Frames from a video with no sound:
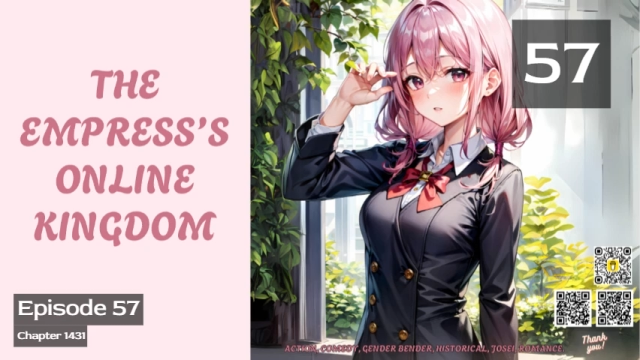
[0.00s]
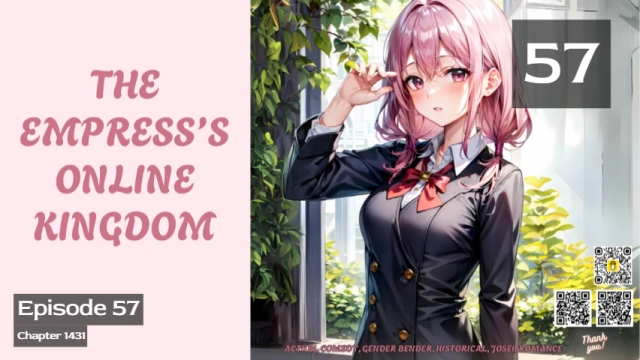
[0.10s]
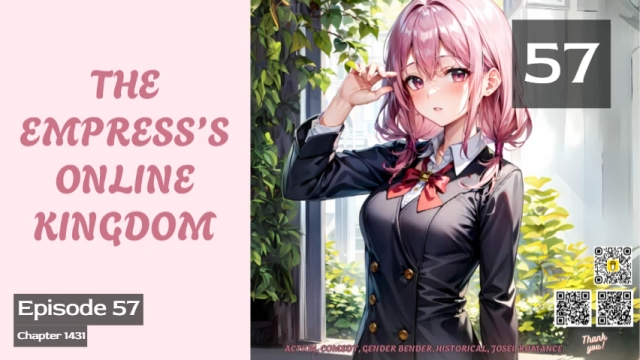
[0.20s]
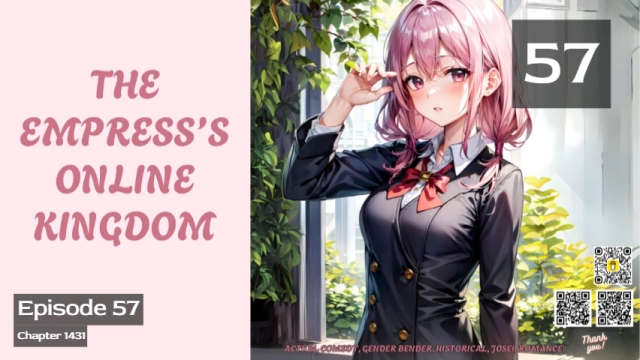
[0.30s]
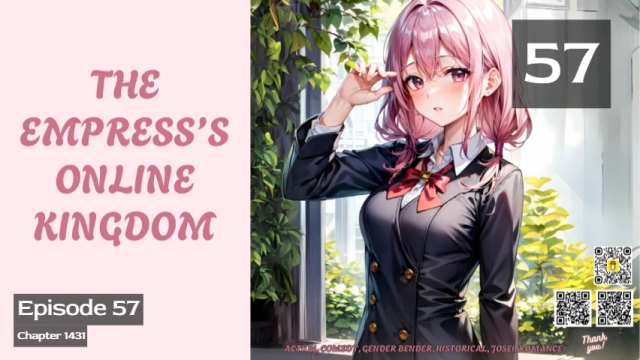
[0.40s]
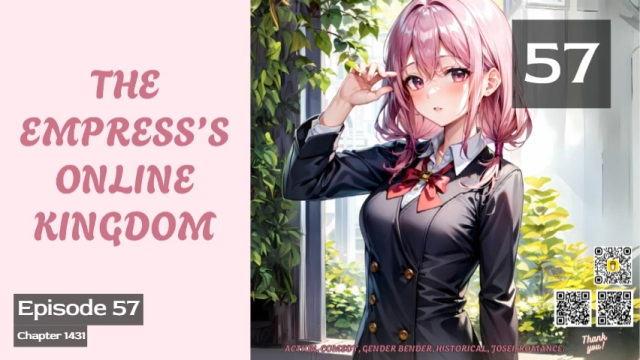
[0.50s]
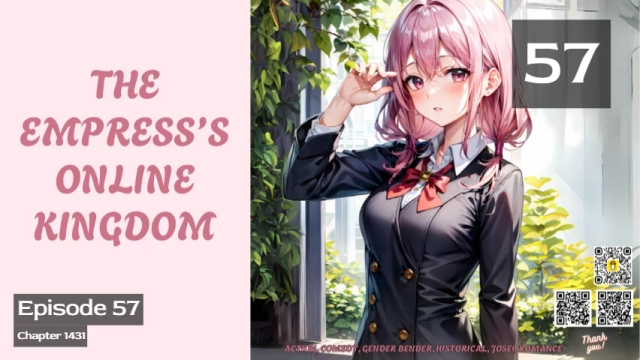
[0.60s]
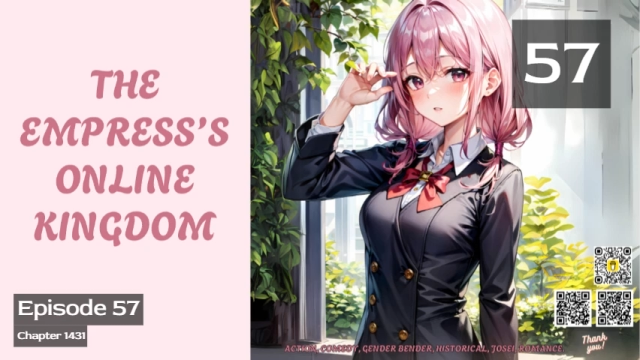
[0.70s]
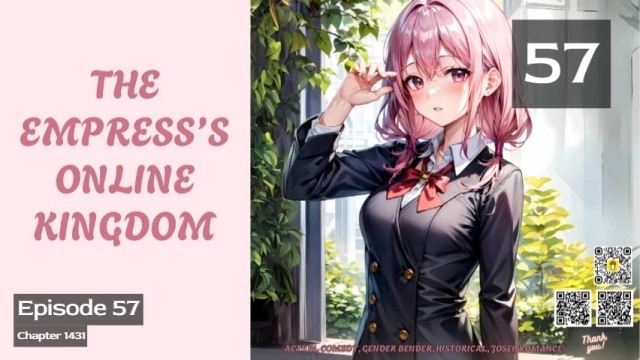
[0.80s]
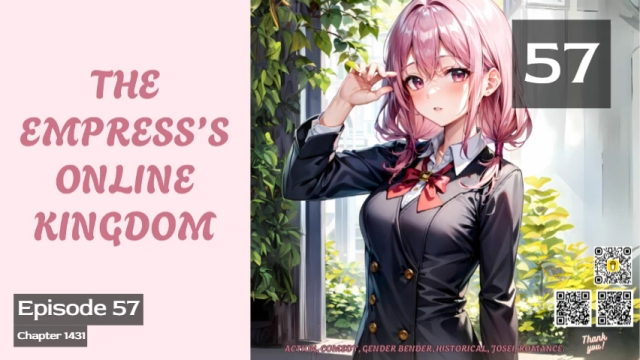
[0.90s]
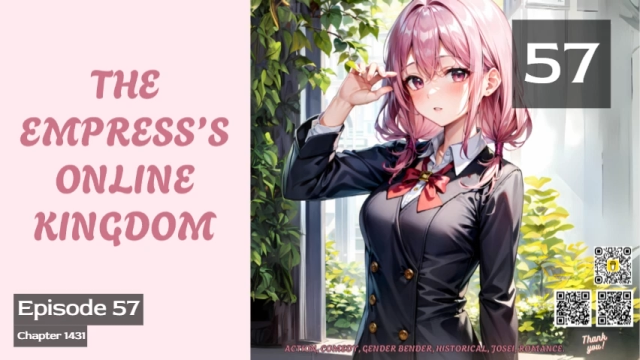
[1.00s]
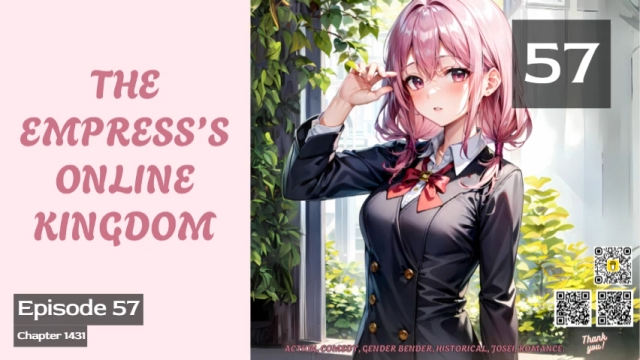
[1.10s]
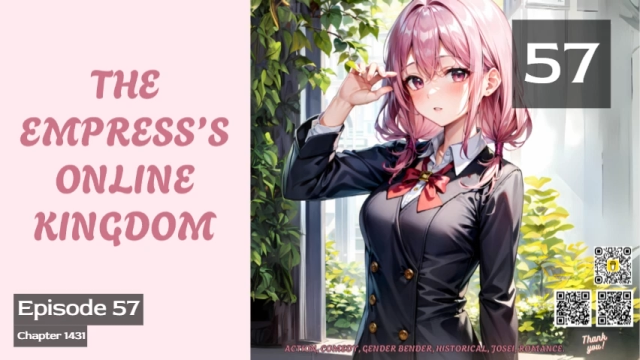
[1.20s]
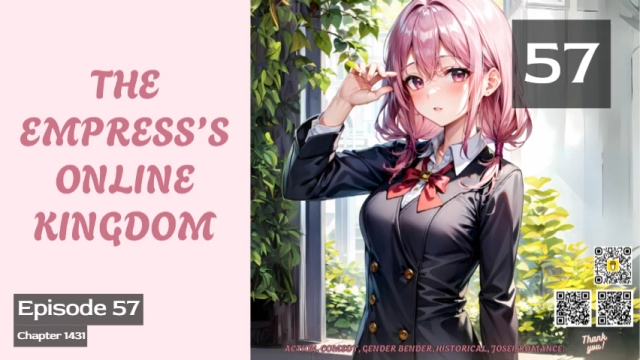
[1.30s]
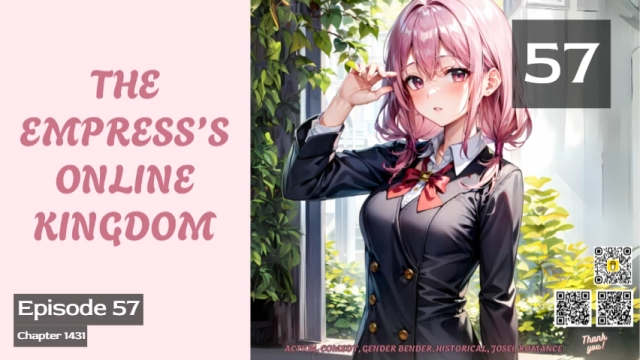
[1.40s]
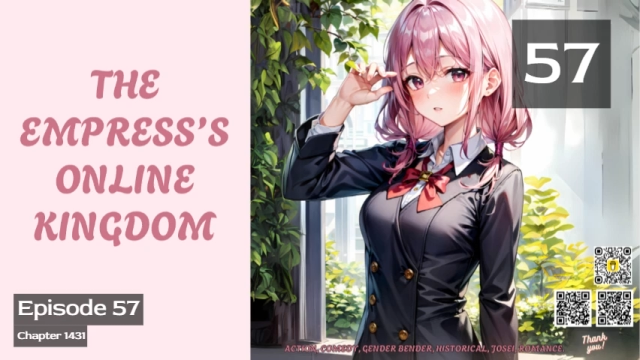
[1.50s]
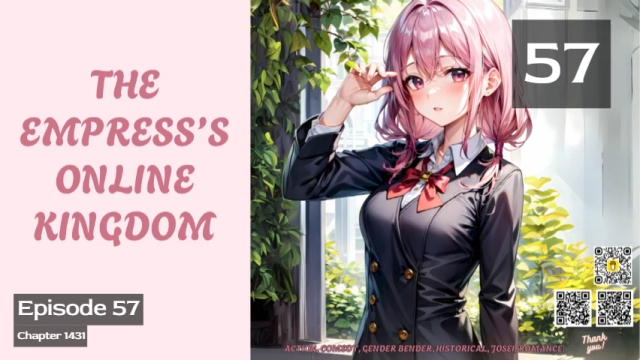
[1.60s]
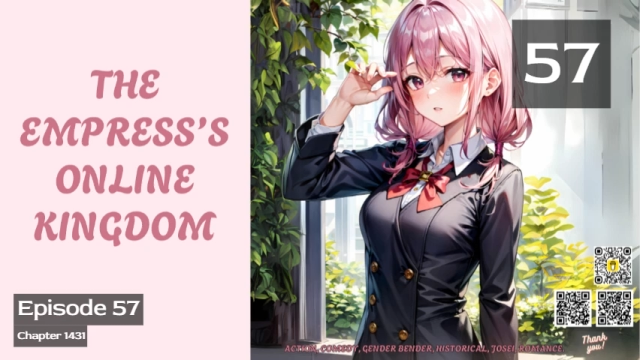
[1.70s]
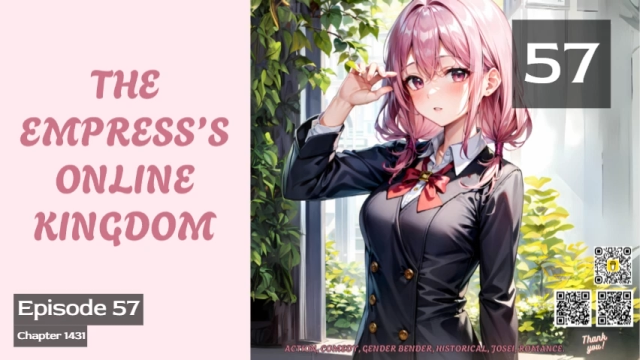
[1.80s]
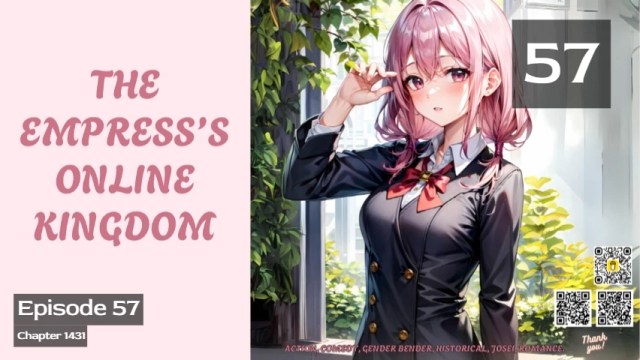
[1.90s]
reached out her hand in
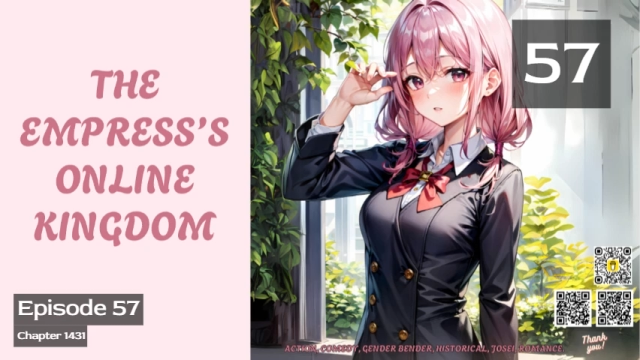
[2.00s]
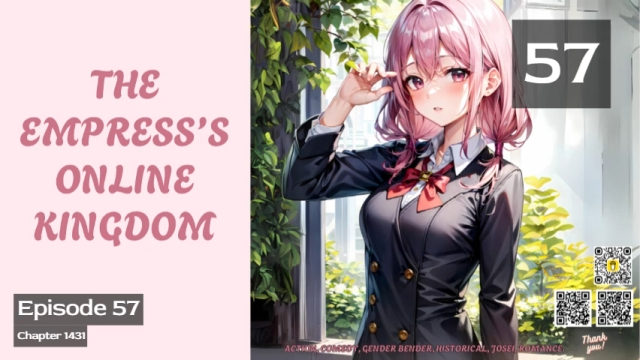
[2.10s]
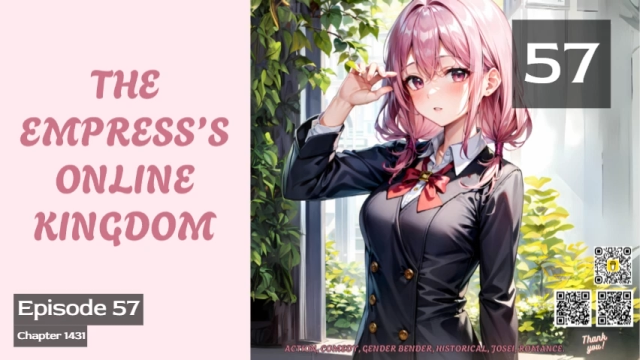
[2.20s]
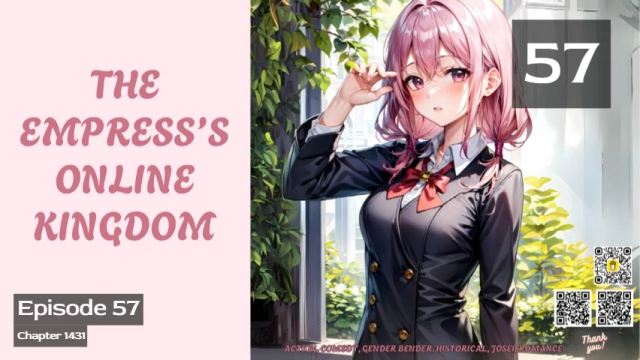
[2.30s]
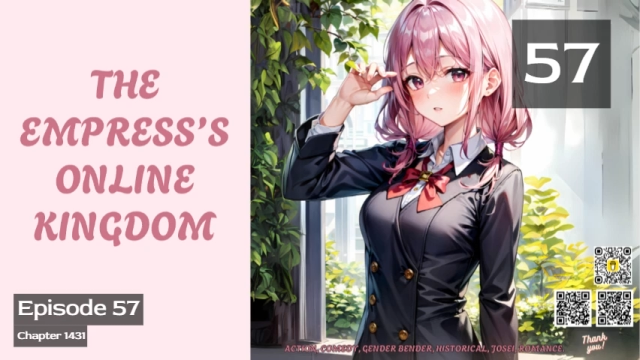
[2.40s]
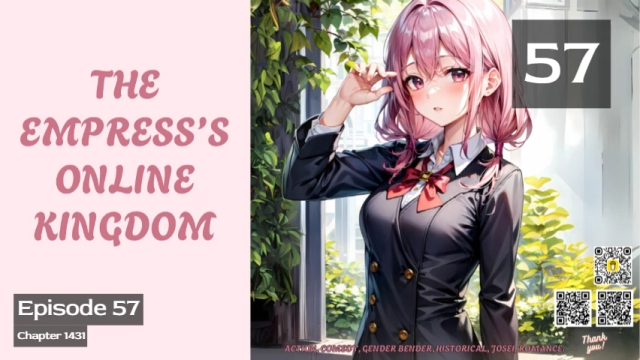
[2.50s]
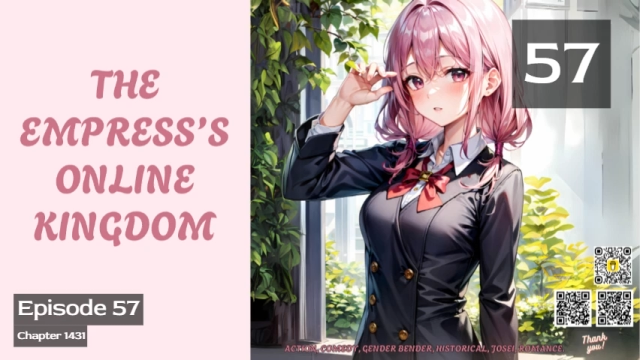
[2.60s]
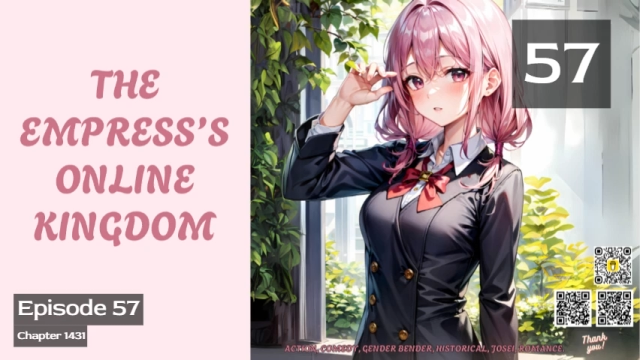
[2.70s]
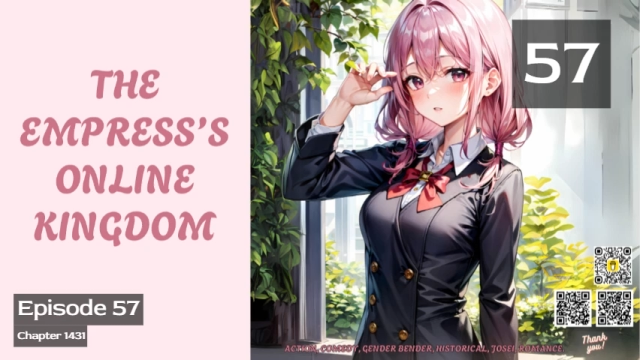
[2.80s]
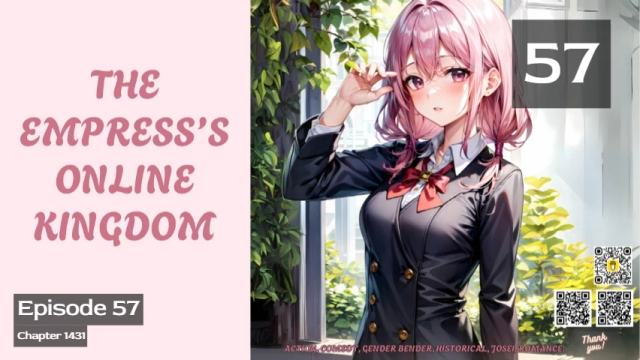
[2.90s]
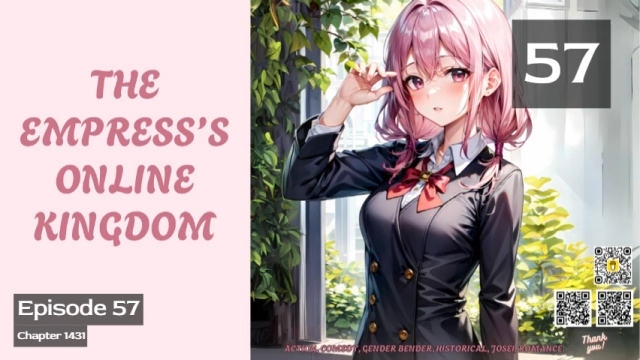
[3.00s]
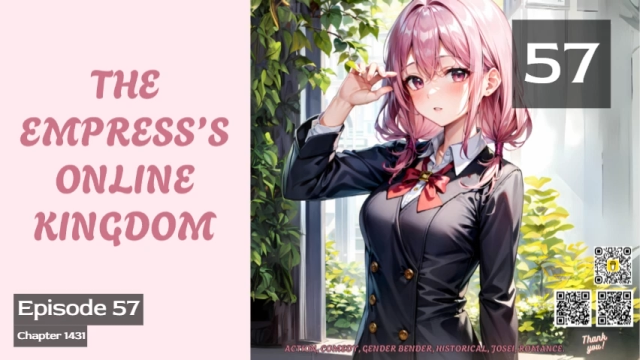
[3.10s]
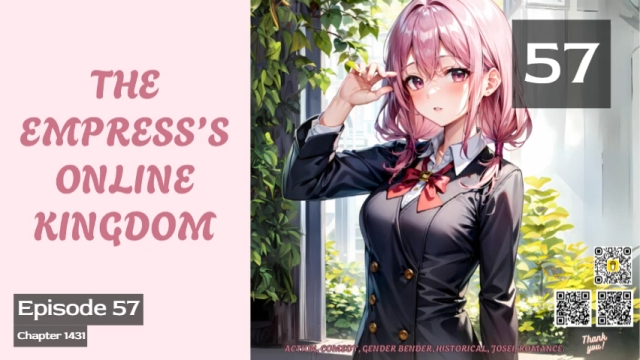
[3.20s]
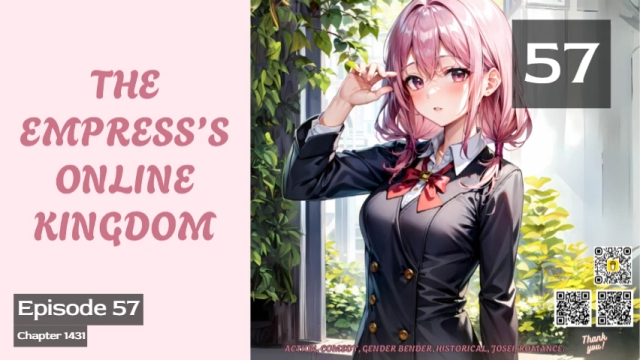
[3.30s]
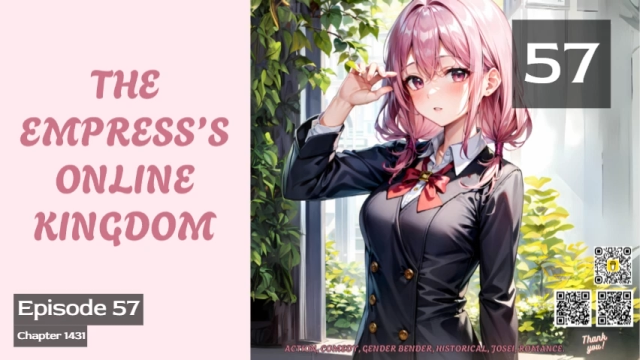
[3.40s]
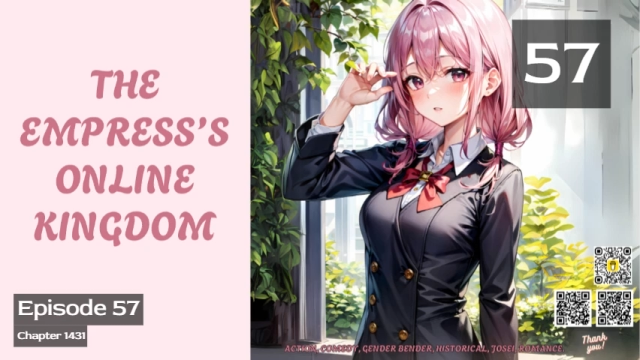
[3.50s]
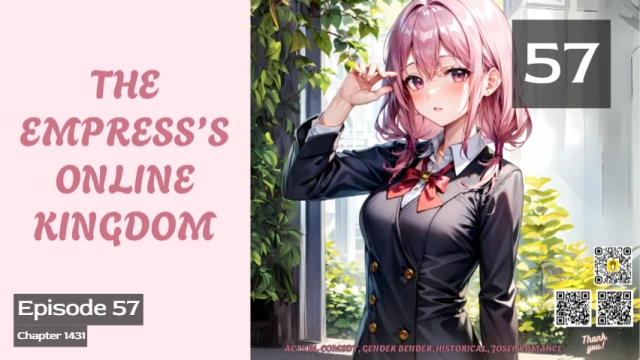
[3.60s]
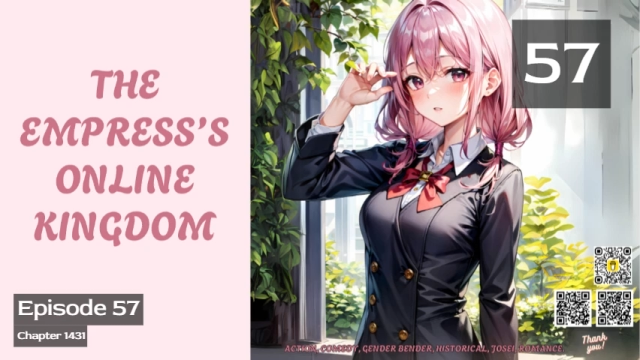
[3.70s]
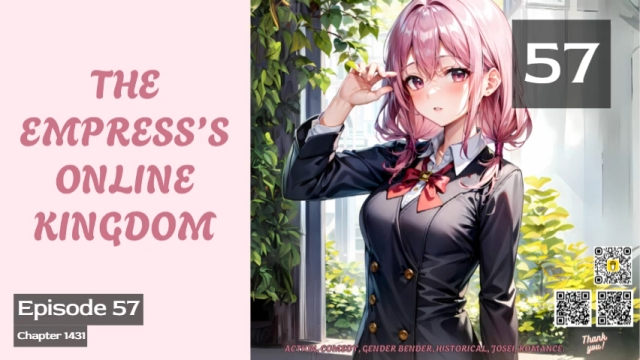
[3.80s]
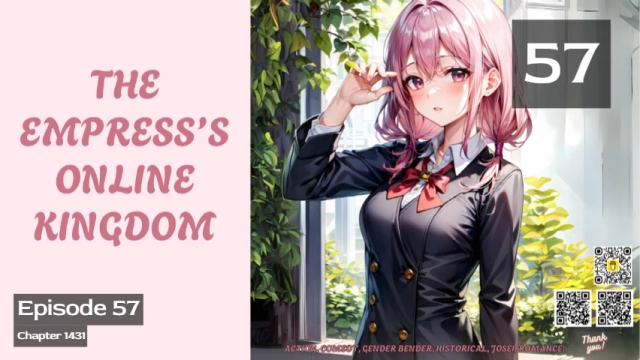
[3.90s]
satisfaction and gestured for him to put the lady's ring
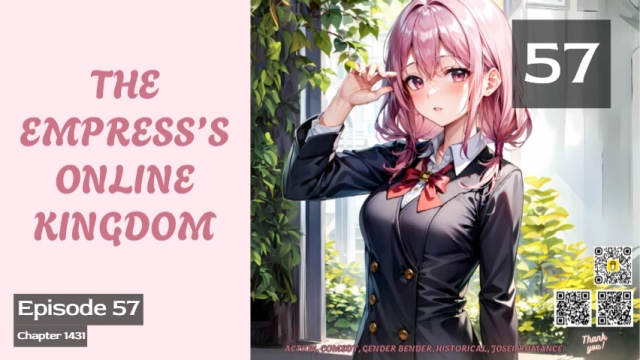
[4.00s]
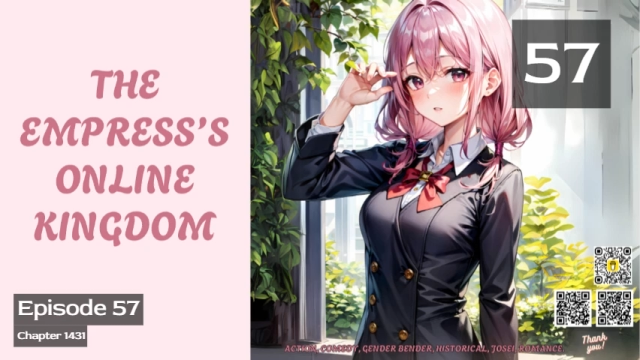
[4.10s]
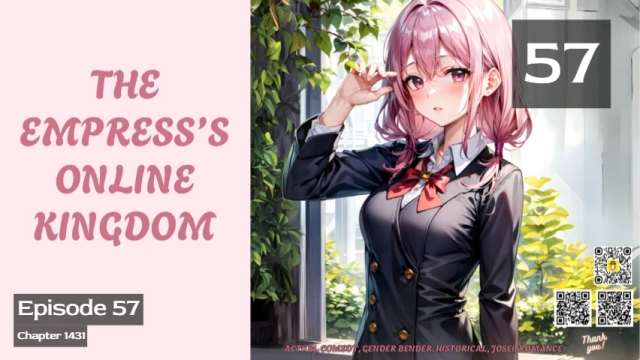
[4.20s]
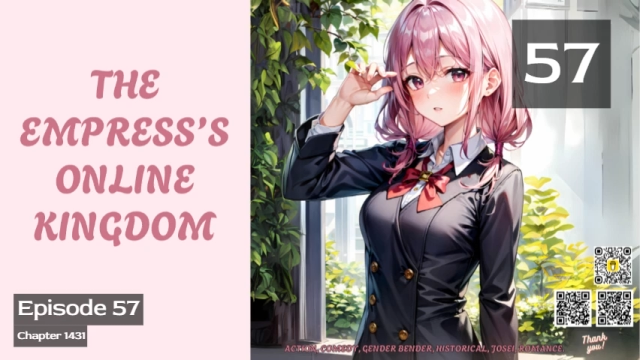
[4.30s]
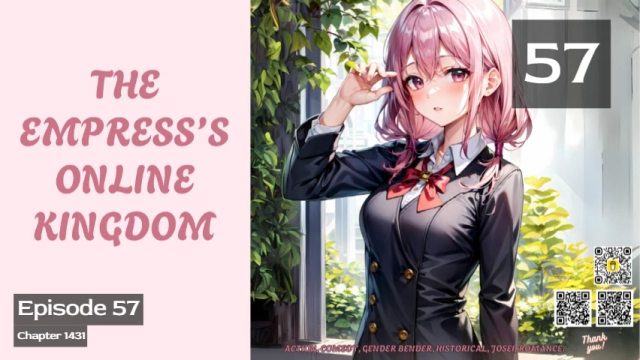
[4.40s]
on her too.